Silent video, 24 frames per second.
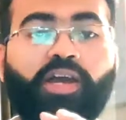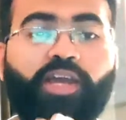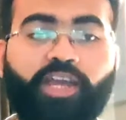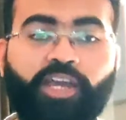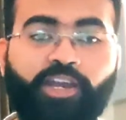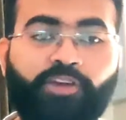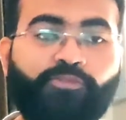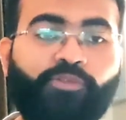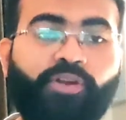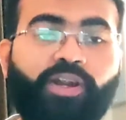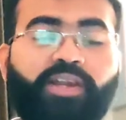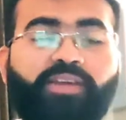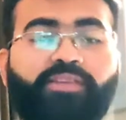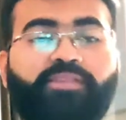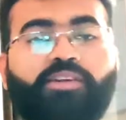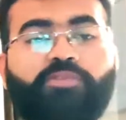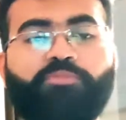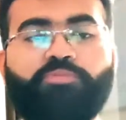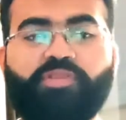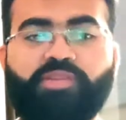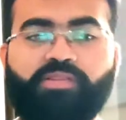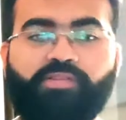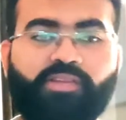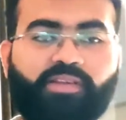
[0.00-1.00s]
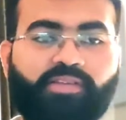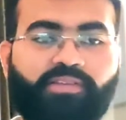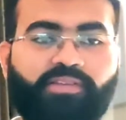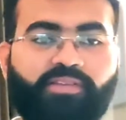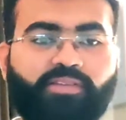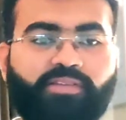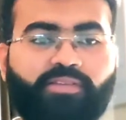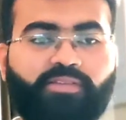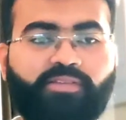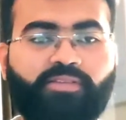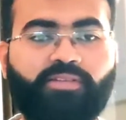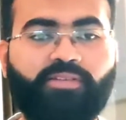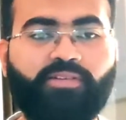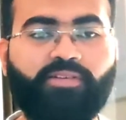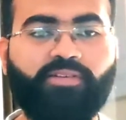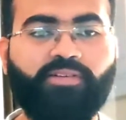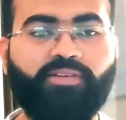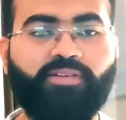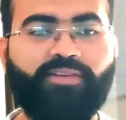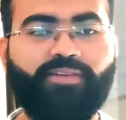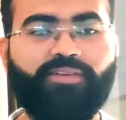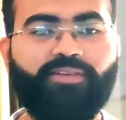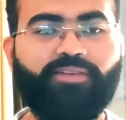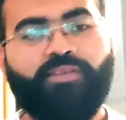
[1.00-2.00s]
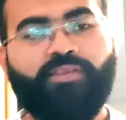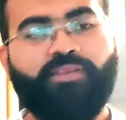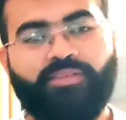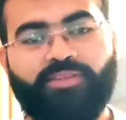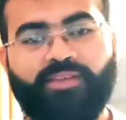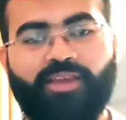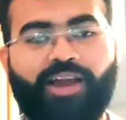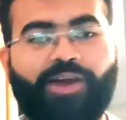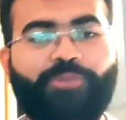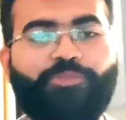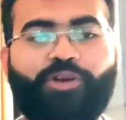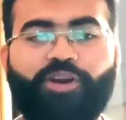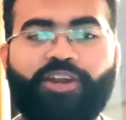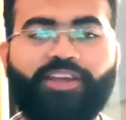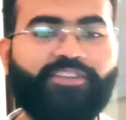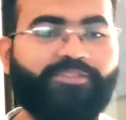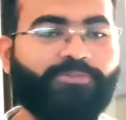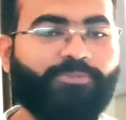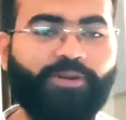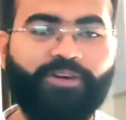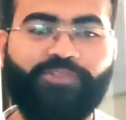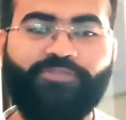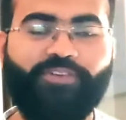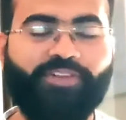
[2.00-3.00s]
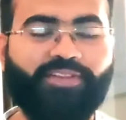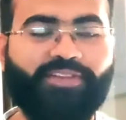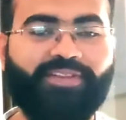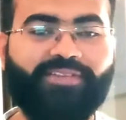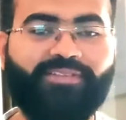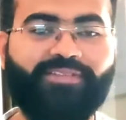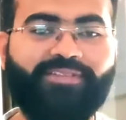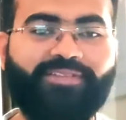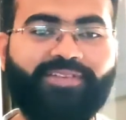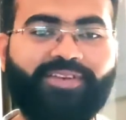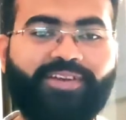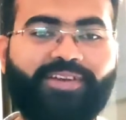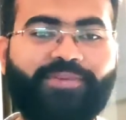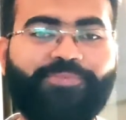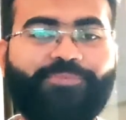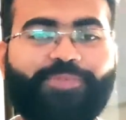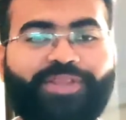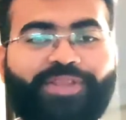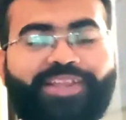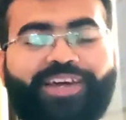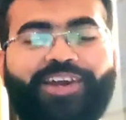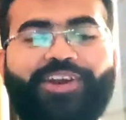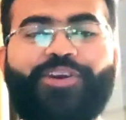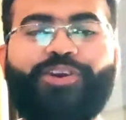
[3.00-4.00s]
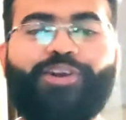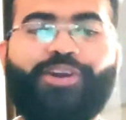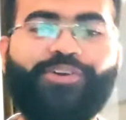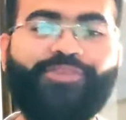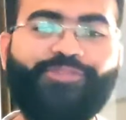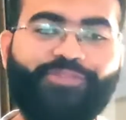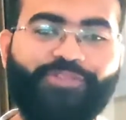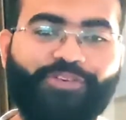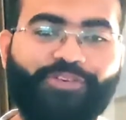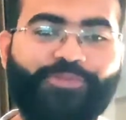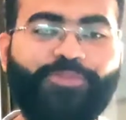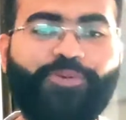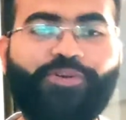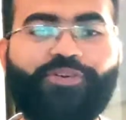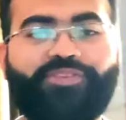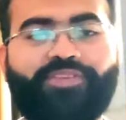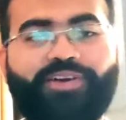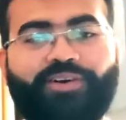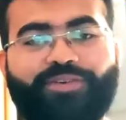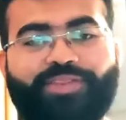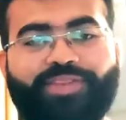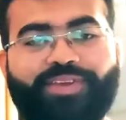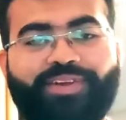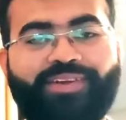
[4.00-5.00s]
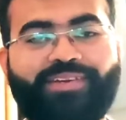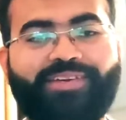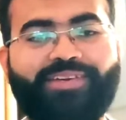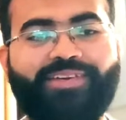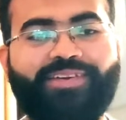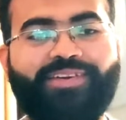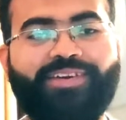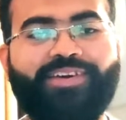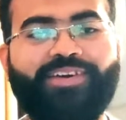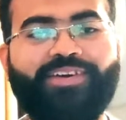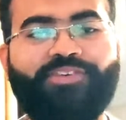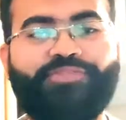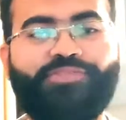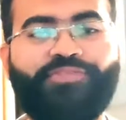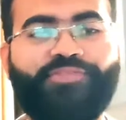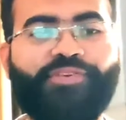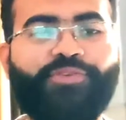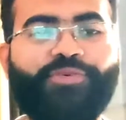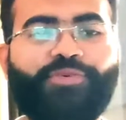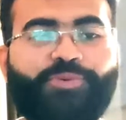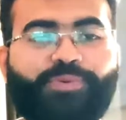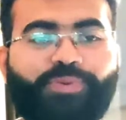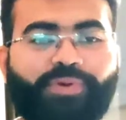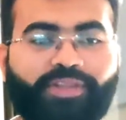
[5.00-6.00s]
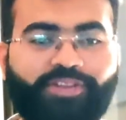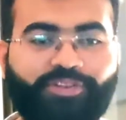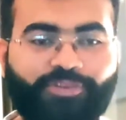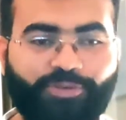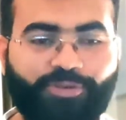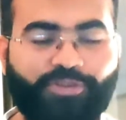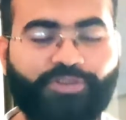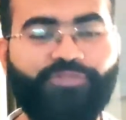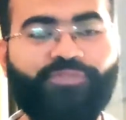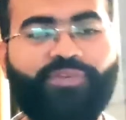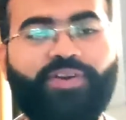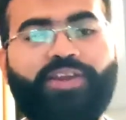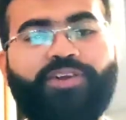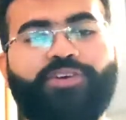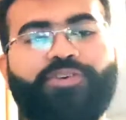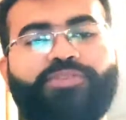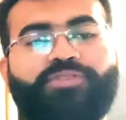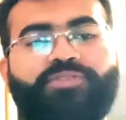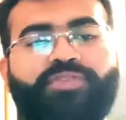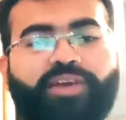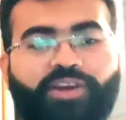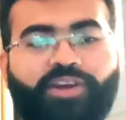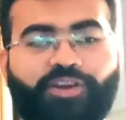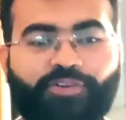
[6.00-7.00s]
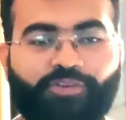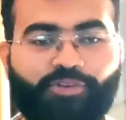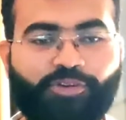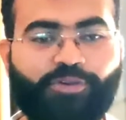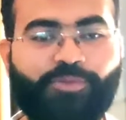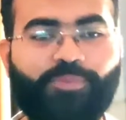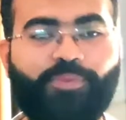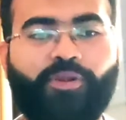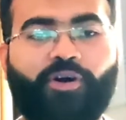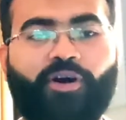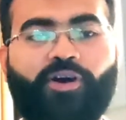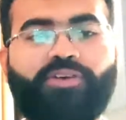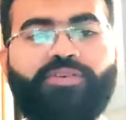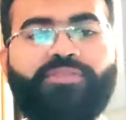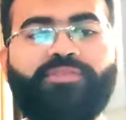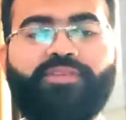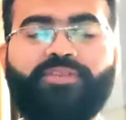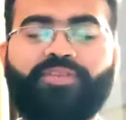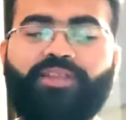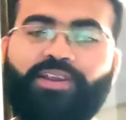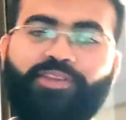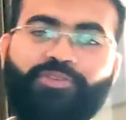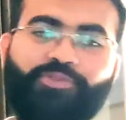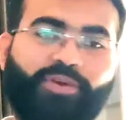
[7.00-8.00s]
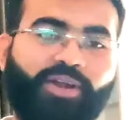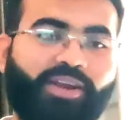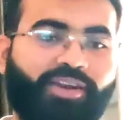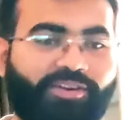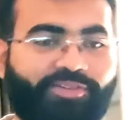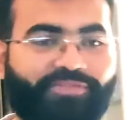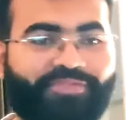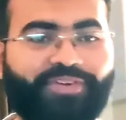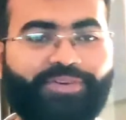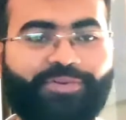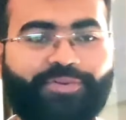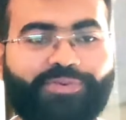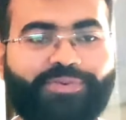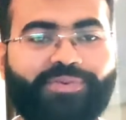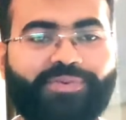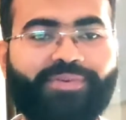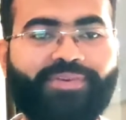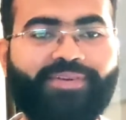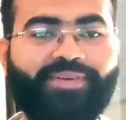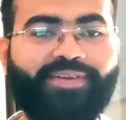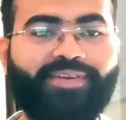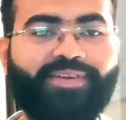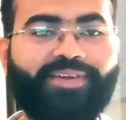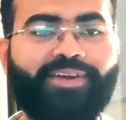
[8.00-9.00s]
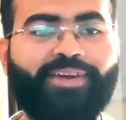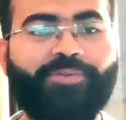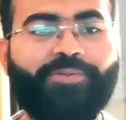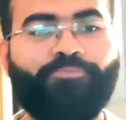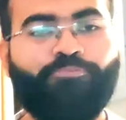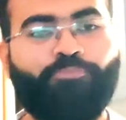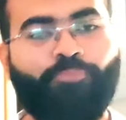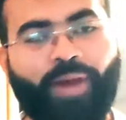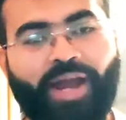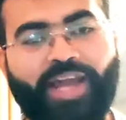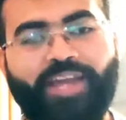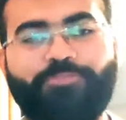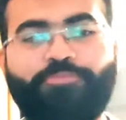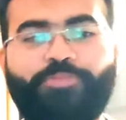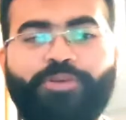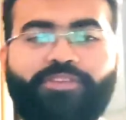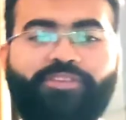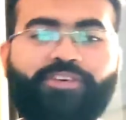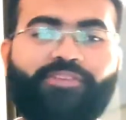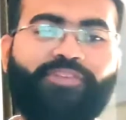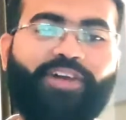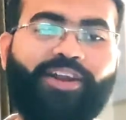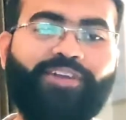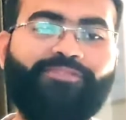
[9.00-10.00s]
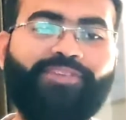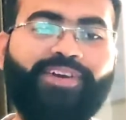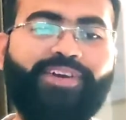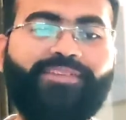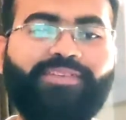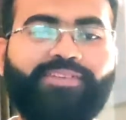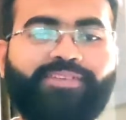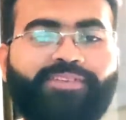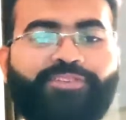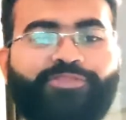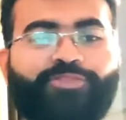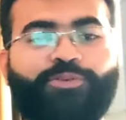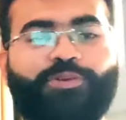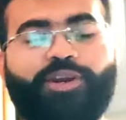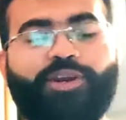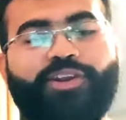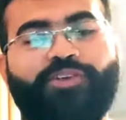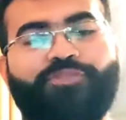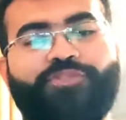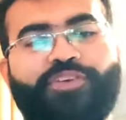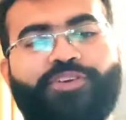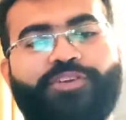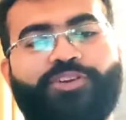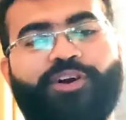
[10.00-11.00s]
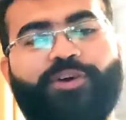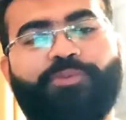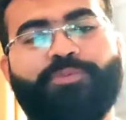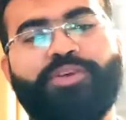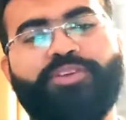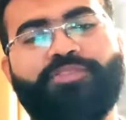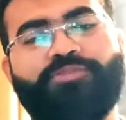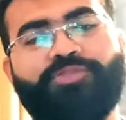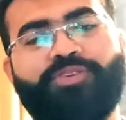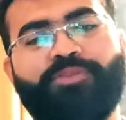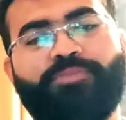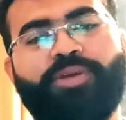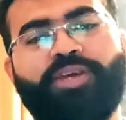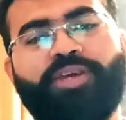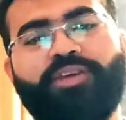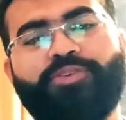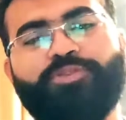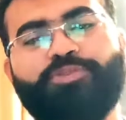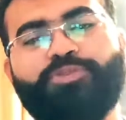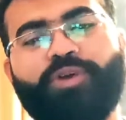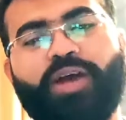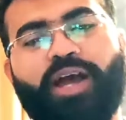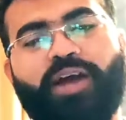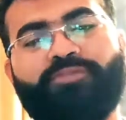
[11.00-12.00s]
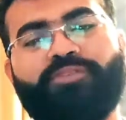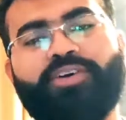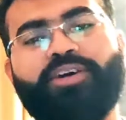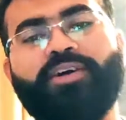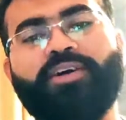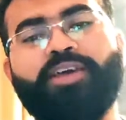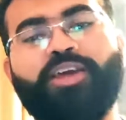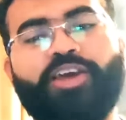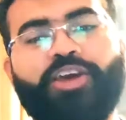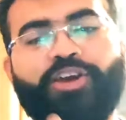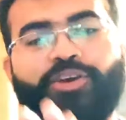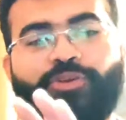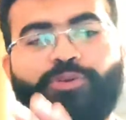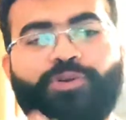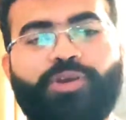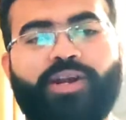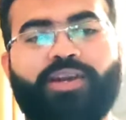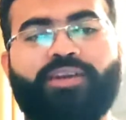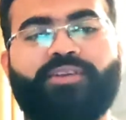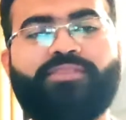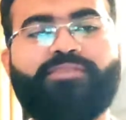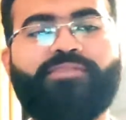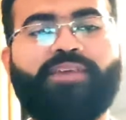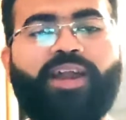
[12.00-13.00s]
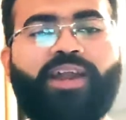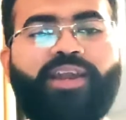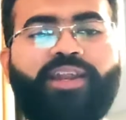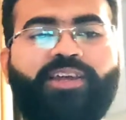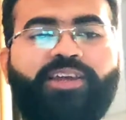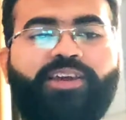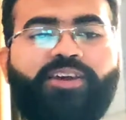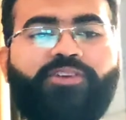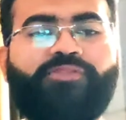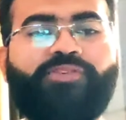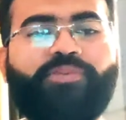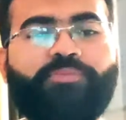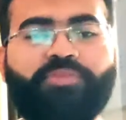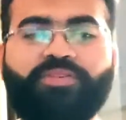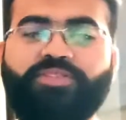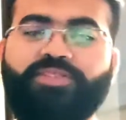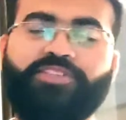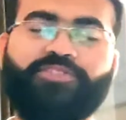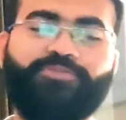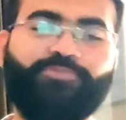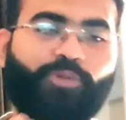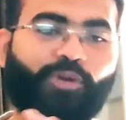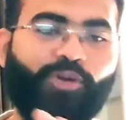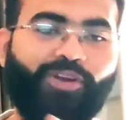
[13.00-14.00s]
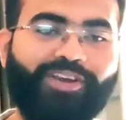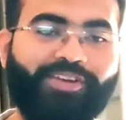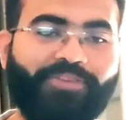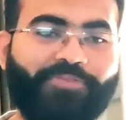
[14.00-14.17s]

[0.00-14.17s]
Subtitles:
equities and businesses. See, I'm not expert for this, but there are a lot of good books out there, few YouTube videos, good blogs that you can refer to. My piece of advice as a student of economics will be you to have a good understanding of a business model.